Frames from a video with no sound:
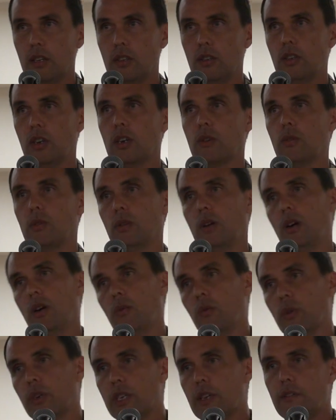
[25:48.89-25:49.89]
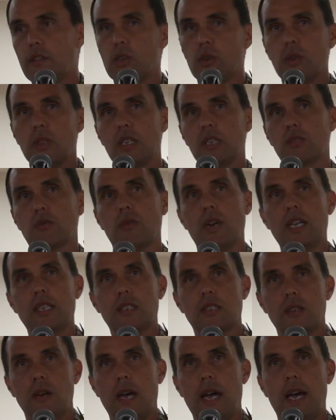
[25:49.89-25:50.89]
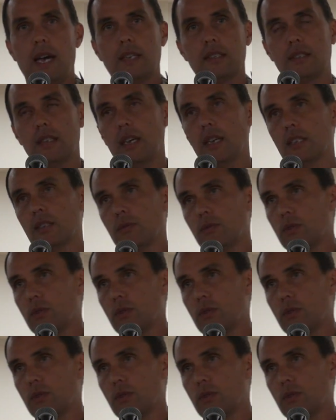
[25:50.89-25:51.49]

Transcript: look, we're giving you these rights to access.